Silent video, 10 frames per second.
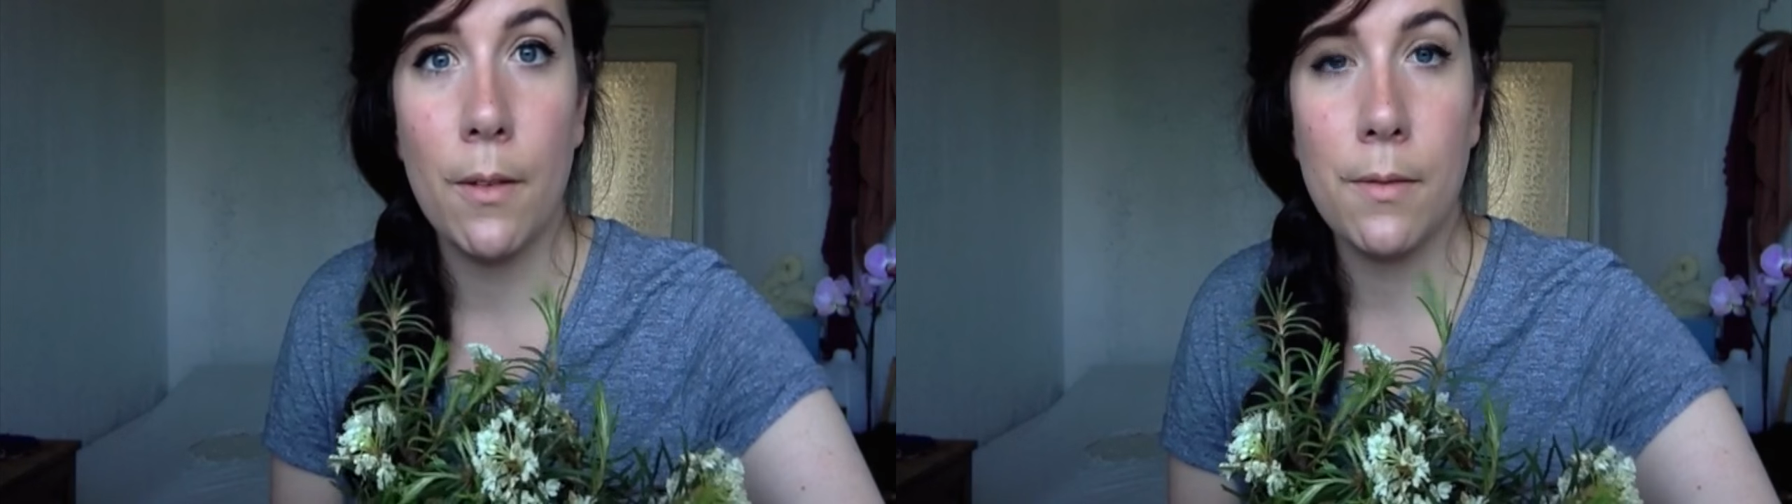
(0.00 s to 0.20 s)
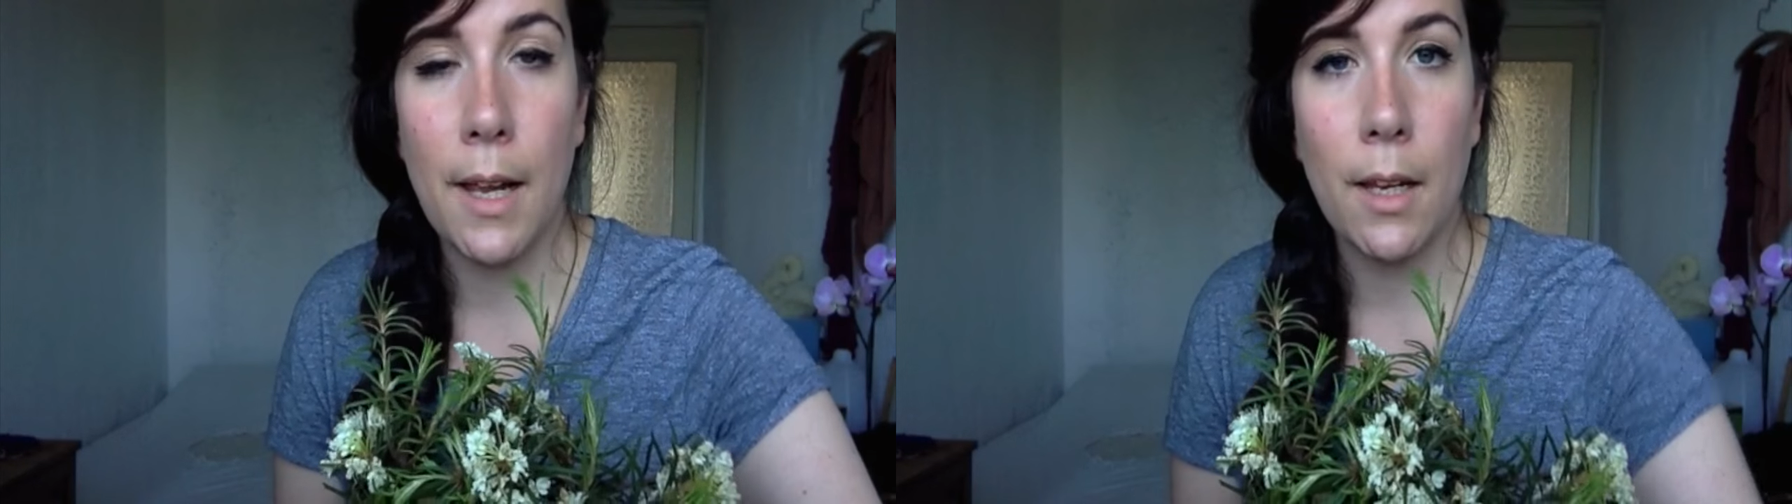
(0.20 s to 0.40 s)

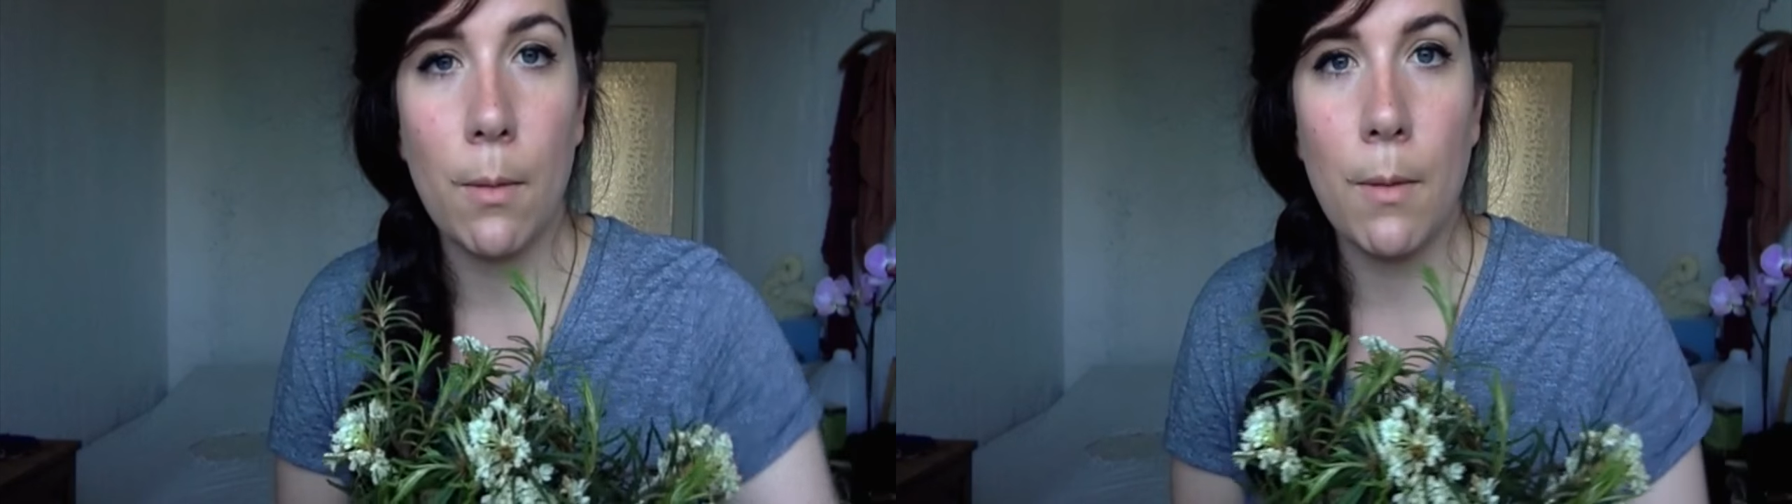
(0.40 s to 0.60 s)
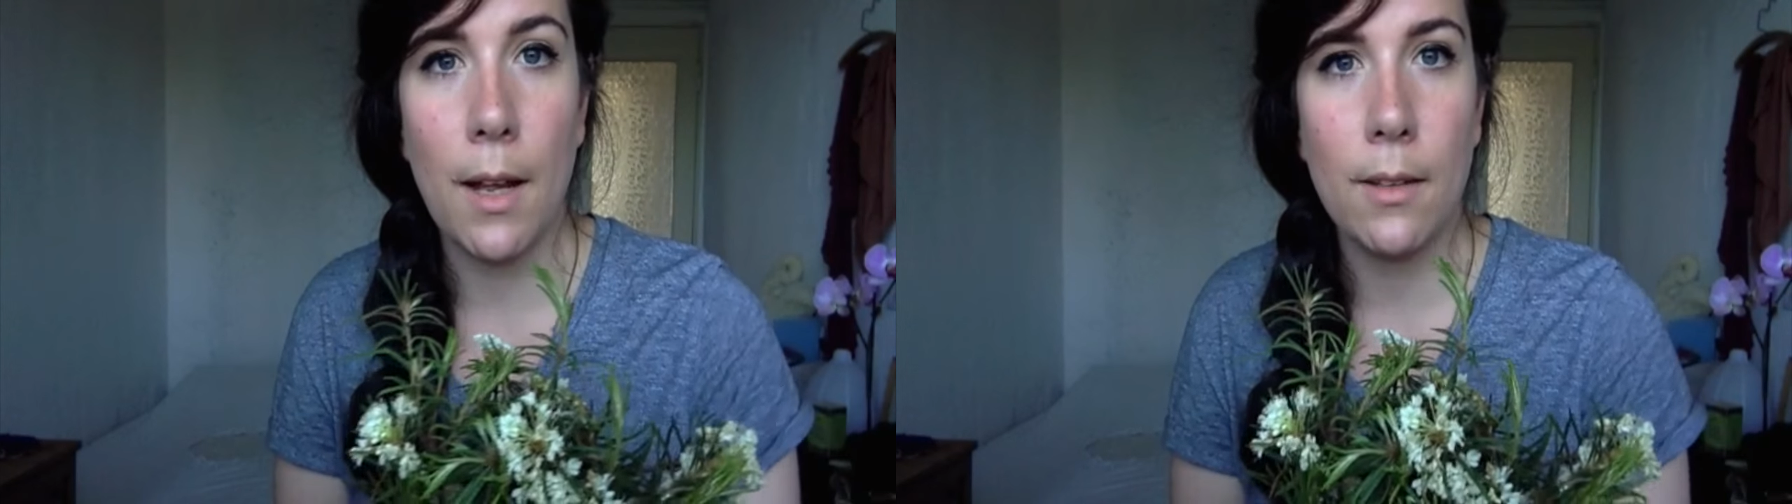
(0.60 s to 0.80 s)
flying
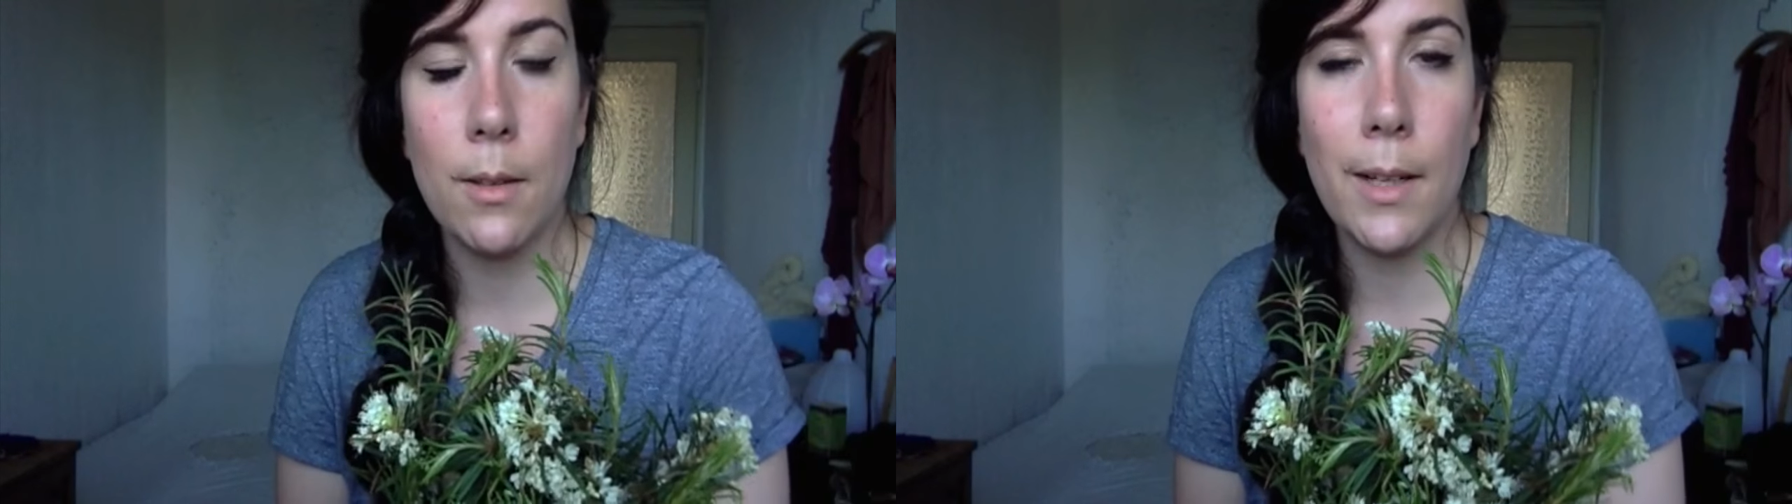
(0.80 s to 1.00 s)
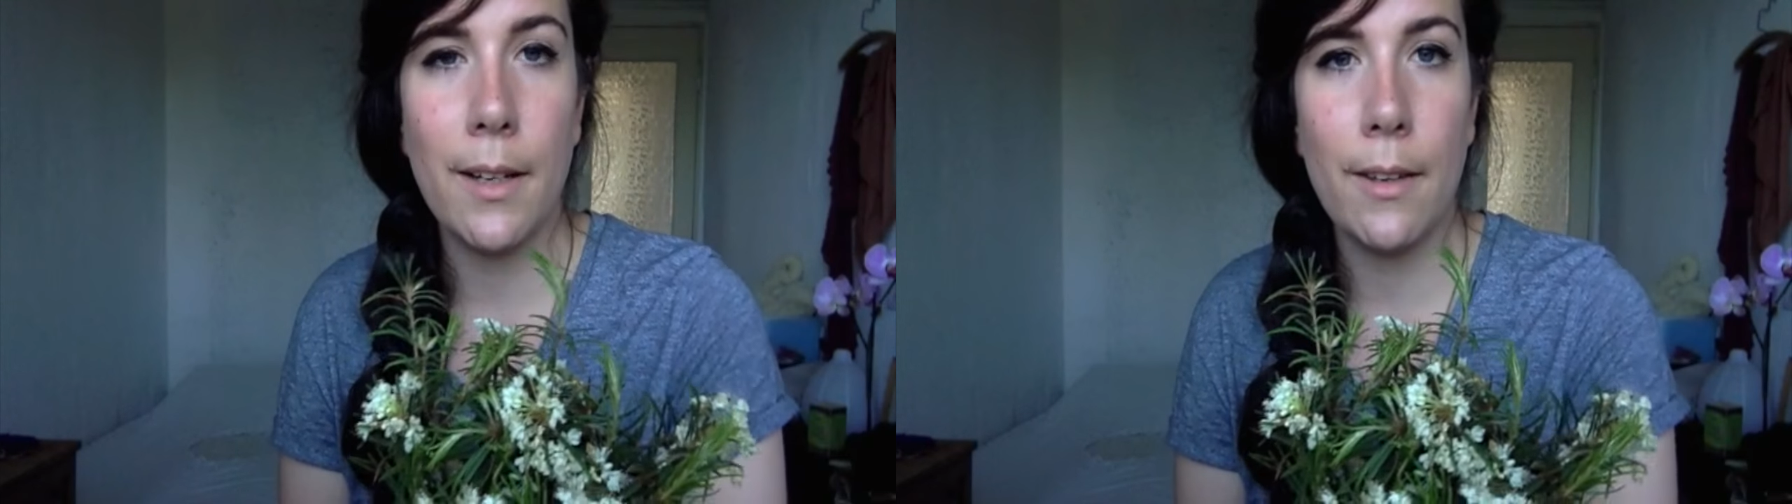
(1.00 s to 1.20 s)
around
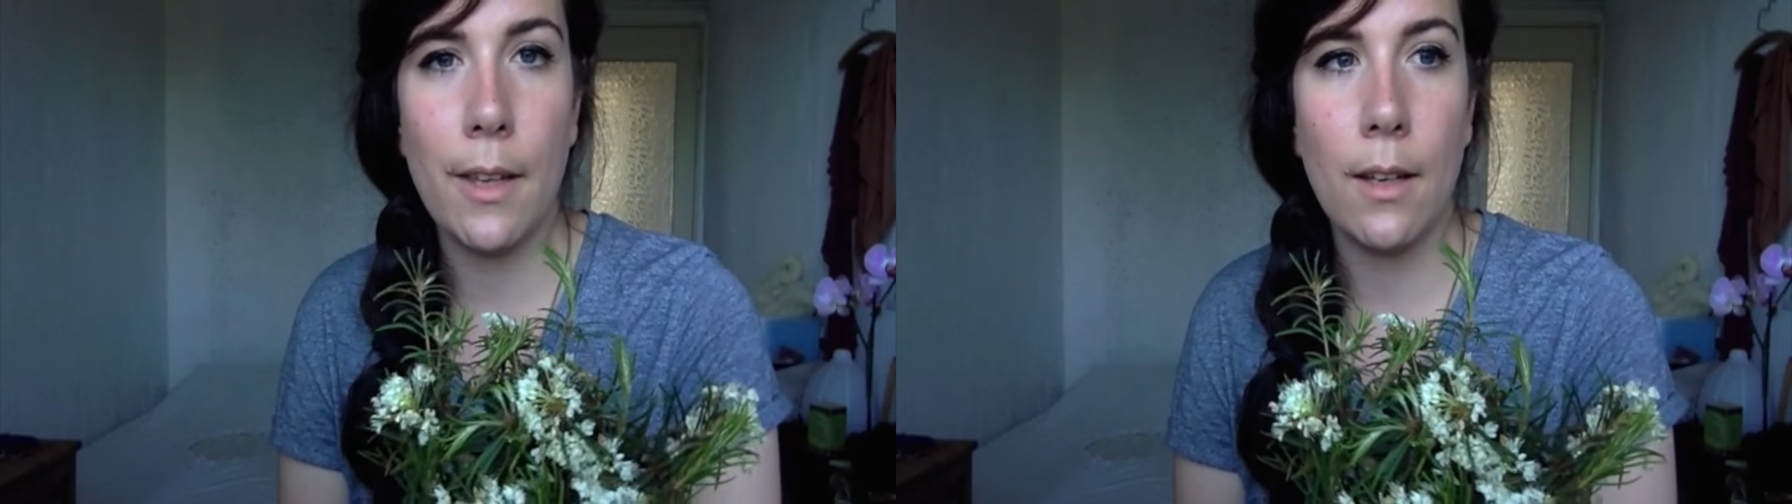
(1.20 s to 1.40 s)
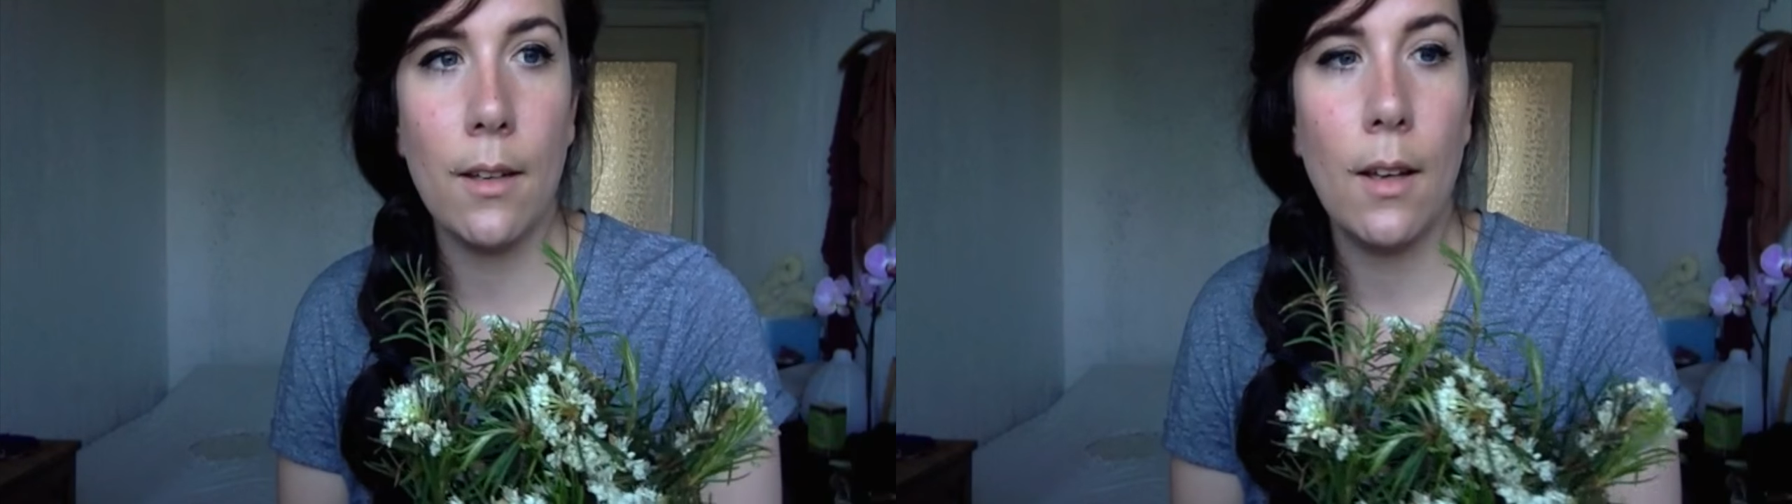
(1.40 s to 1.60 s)
or
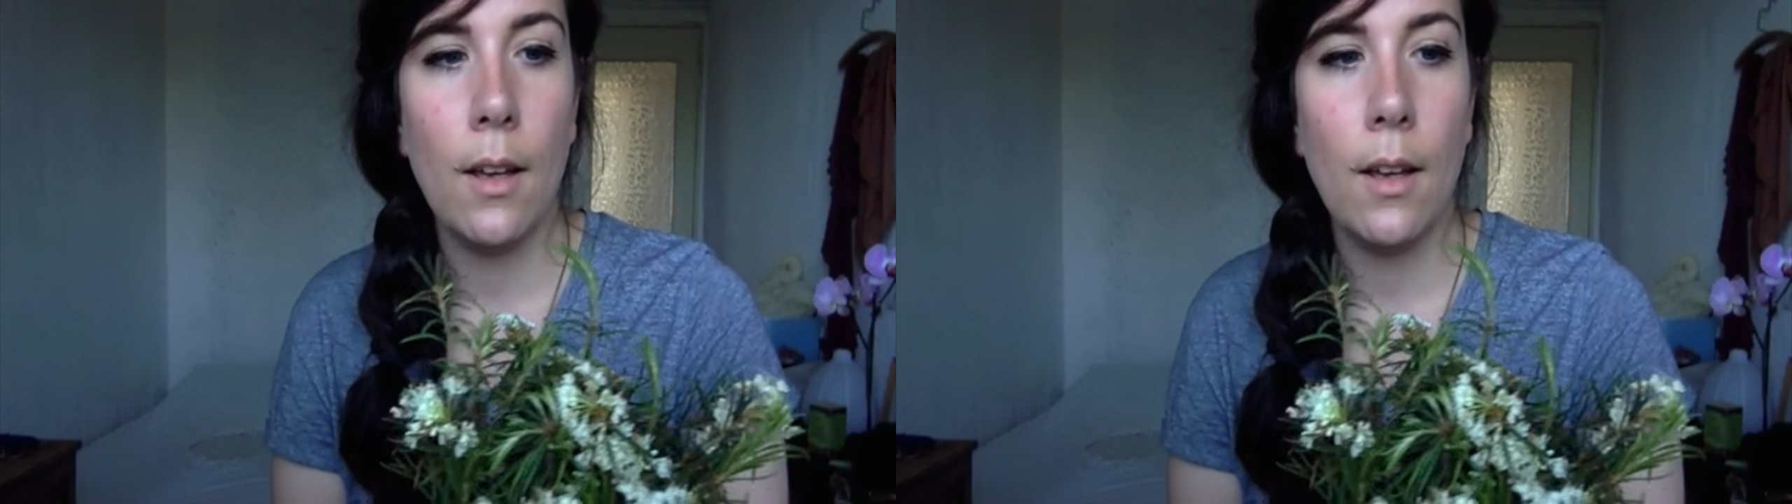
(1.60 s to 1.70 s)
anything.